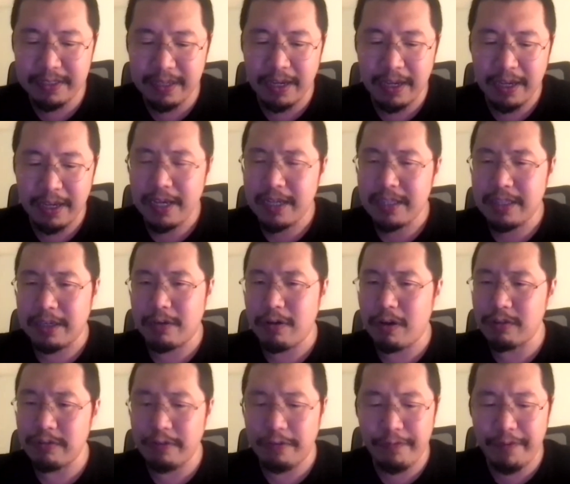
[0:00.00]
the
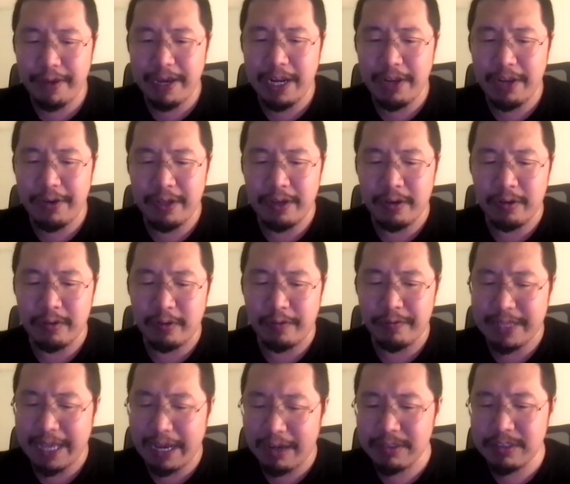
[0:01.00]
cost of failure of
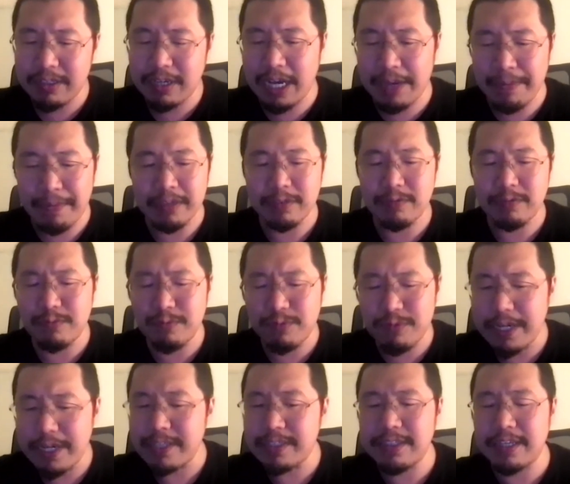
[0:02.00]
downtime is
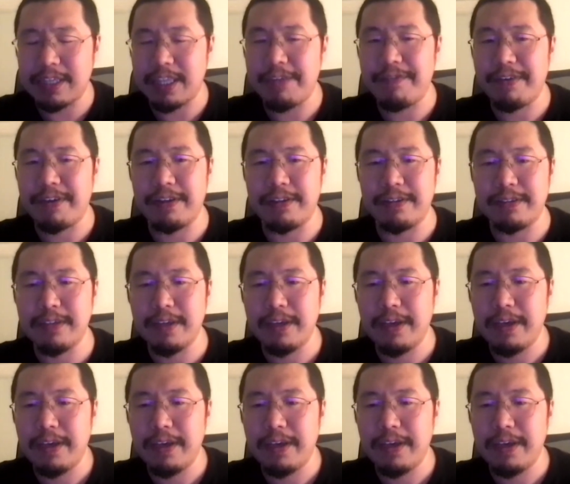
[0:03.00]
really significant.